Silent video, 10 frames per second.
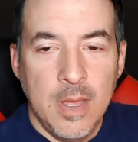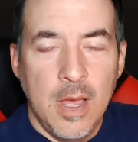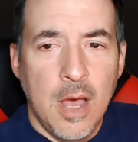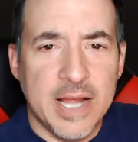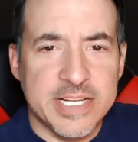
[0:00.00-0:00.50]

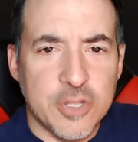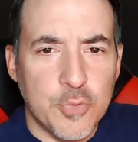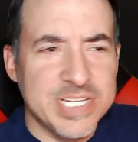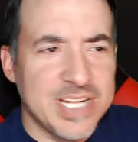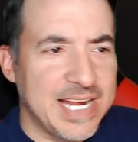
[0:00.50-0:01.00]
All right, so the
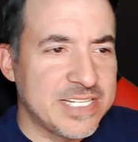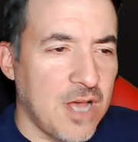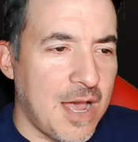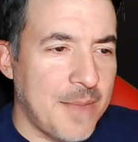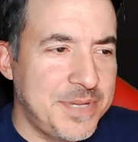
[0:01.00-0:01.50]
reason I
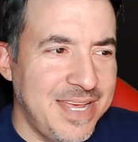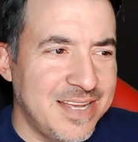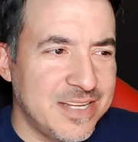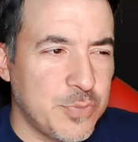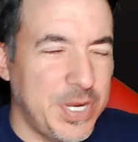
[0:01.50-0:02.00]
stopped
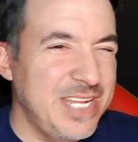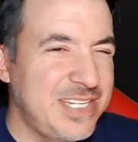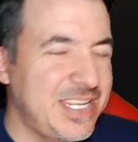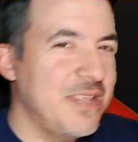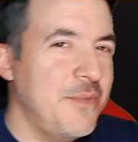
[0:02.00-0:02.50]
is when he
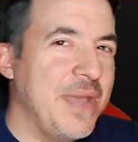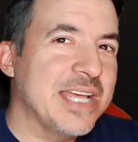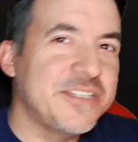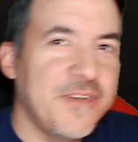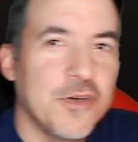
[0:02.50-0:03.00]
said that
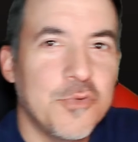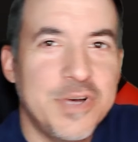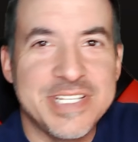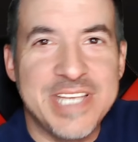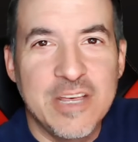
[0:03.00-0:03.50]
Mansfield
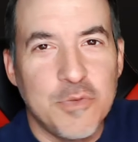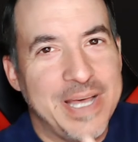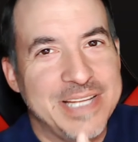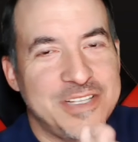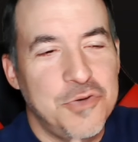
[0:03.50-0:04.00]
was killed by
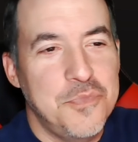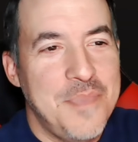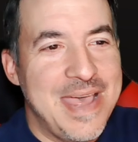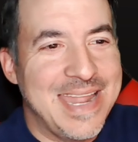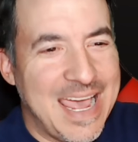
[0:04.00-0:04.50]
his own
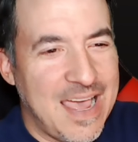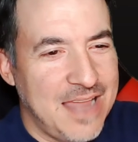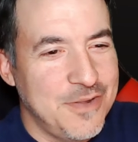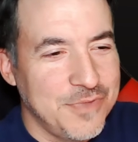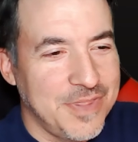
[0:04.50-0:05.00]
men, I
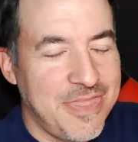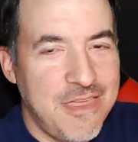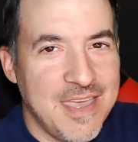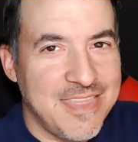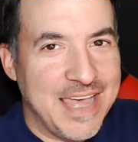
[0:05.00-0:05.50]
don't
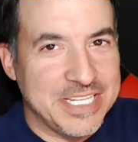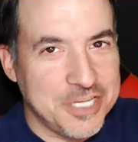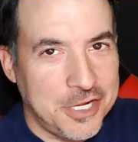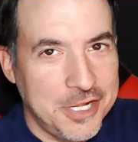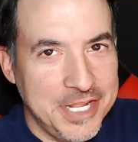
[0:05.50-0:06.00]
think that's
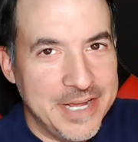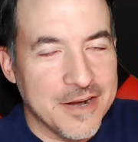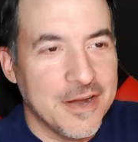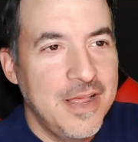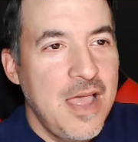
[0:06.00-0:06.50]

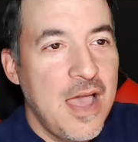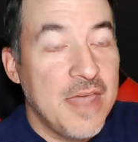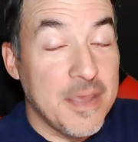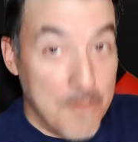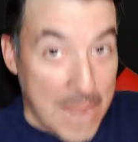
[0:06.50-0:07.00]
clear. I
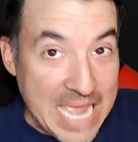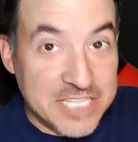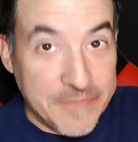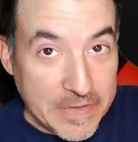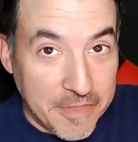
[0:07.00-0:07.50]
think
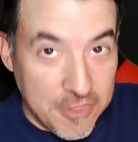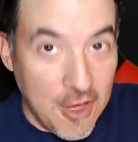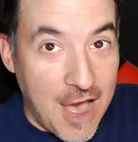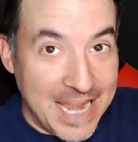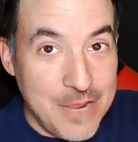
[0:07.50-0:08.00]
Mansfield
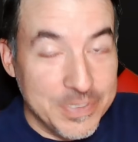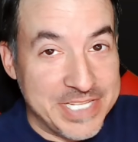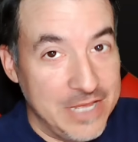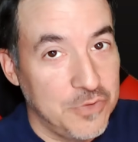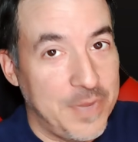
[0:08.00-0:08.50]
thought he was
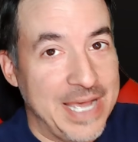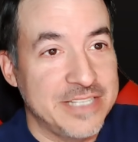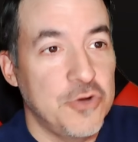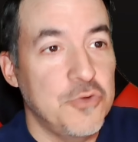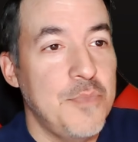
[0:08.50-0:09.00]
killed by his
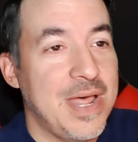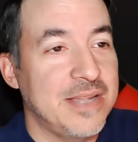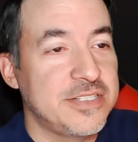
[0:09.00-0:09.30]
own men.